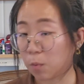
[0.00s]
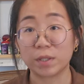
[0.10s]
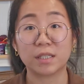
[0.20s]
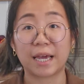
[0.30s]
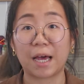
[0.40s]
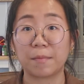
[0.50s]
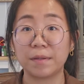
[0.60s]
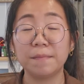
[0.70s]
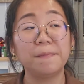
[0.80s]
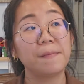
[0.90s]
winter
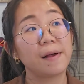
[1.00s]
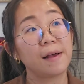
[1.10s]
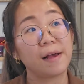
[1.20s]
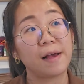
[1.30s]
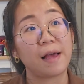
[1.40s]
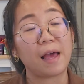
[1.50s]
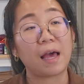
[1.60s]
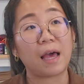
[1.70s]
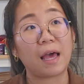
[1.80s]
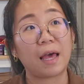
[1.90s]
cabin,
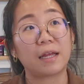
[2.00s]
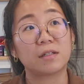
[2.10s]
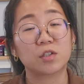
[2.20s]
and